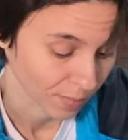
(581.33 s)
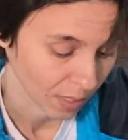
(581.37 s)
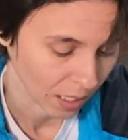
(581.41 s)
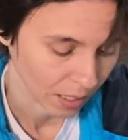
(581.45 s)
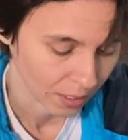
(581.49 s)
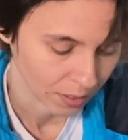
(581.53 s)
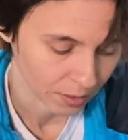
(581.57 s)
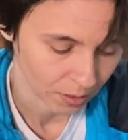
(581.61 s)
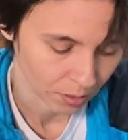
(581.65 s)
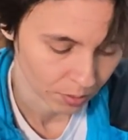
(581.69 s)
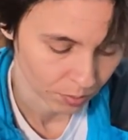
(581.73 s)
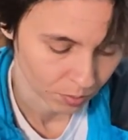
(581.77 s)

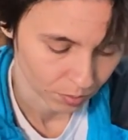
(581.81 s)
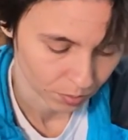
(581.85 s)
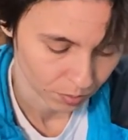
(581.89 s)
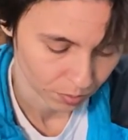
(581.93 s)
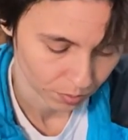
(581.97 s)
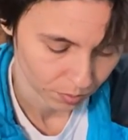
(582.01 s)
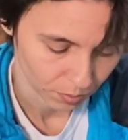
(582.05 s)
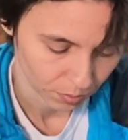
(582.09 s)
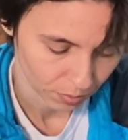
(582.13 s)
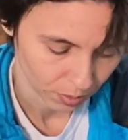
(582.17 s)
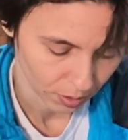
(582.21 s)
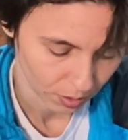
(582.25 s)
I don't know,
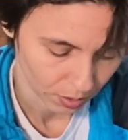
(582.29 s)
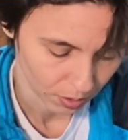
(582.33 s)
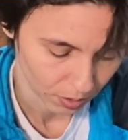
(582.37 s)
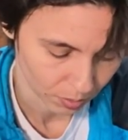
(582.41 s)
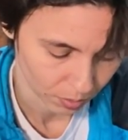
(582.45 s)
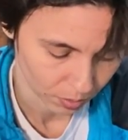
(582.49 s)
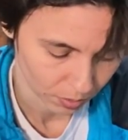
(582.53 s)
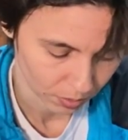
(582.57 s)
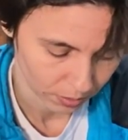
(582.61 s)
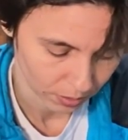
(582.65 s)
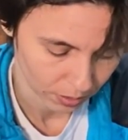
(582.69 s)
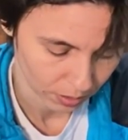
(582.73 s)
I
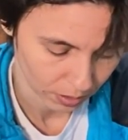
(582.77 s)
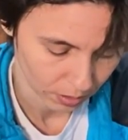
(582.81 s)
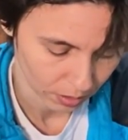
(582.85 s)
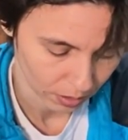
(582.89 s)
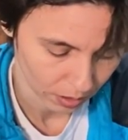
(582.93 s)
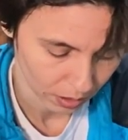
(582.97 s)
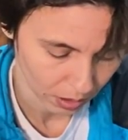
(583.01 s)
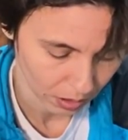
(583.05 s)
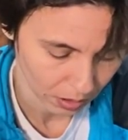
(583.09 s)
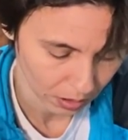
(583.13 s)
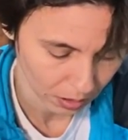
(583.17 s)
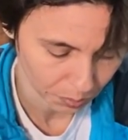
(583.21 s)
guess we'll see. The
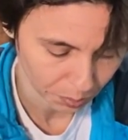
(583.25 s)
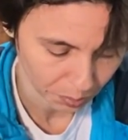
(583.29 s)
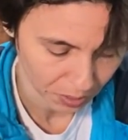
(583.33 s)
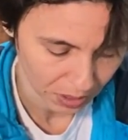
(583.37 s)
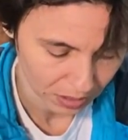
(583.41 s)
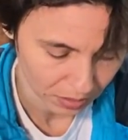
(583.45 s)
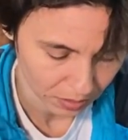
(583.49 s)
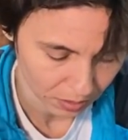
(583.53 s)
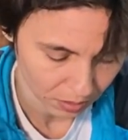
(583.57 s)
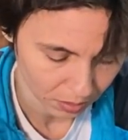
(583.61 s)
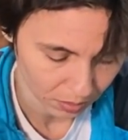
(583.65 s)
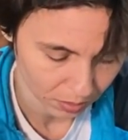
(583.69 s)
King of
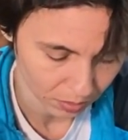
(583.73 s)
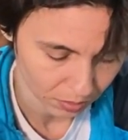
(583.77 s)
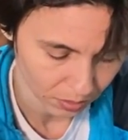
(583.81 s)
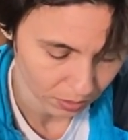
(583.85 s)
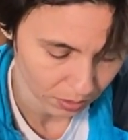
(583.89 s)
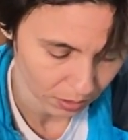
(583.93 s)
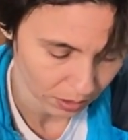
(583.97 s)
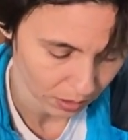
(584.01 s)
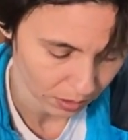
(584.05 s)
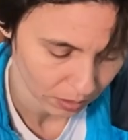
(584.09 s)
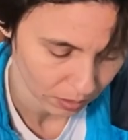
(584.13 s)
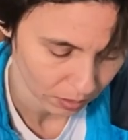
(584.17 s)

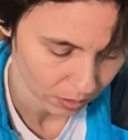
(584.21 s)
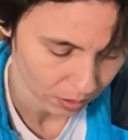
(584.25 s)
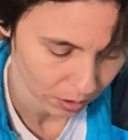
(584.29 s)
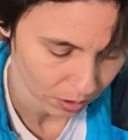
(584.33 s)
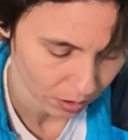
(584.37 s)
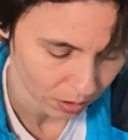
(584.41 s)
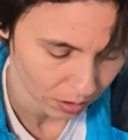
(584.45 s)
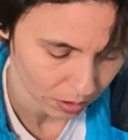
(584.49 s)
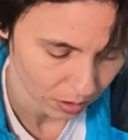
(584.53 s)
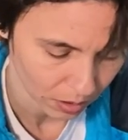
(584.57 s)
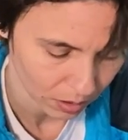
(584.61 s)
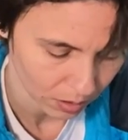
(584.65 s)
Pentacles, you get the
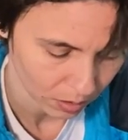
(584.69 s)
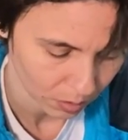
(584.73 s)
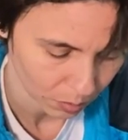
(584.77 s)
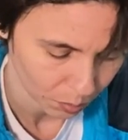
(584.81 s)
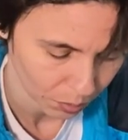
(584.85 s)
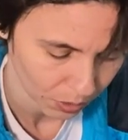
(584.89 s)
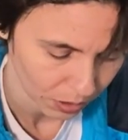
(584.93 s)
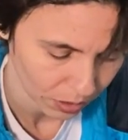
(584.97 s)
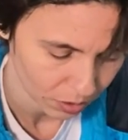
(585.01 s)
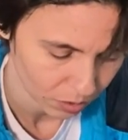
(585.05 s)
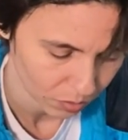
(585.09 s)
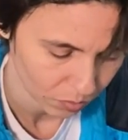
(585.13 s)
Chariot, the
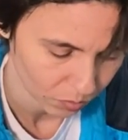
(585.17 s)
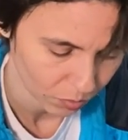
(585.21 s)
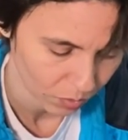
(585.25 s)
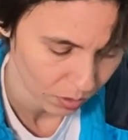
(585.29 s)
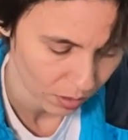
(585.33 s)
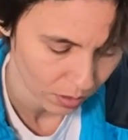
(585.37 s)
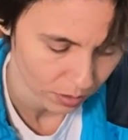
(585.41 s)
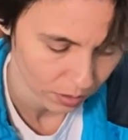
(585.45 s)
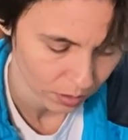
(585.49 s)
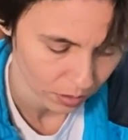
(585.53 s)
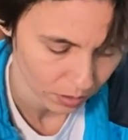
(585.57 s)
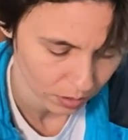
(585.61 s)
Page of
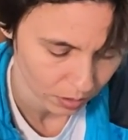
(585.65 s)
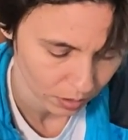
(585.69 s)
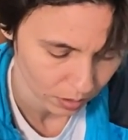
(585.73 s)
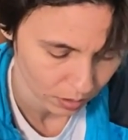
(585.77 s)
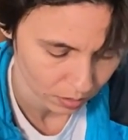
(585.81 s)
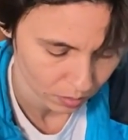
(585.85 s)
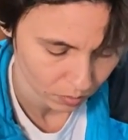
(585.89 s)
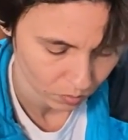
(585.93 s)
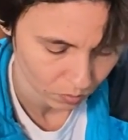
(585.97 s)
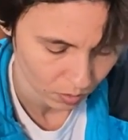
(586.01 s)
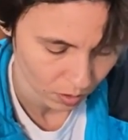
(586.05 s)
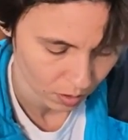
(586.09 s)
Wands, the
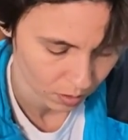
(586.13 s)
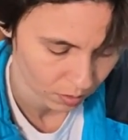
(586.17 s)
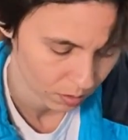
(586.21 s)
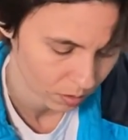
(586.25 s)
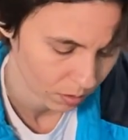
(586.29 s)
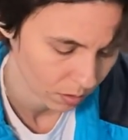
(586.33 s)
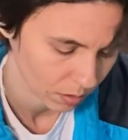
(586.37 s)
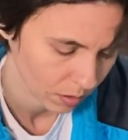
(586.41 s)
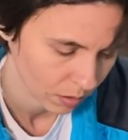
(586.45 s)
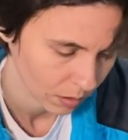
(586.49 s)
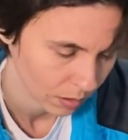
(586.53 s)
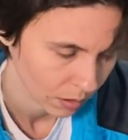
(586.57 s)
Six of Wands.